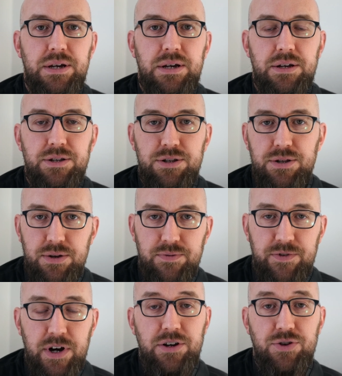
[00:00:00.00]
is
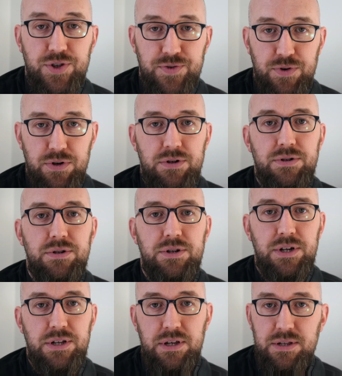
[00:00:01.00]
very useful to
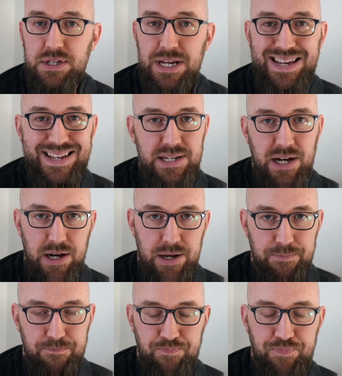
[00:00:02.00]
stay in time.